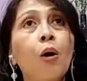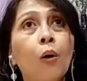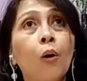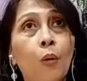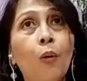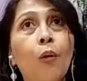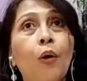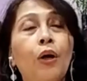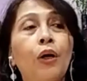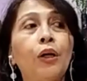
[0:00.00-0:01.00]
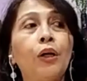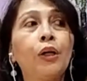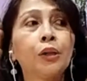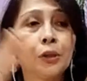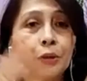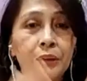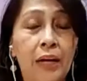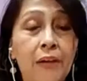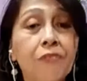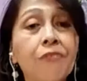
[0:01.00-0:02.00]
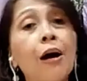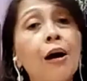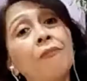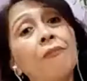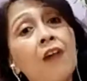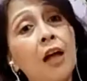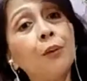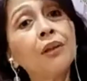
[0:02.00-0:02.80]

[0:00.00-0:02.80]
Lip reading: or should I follow the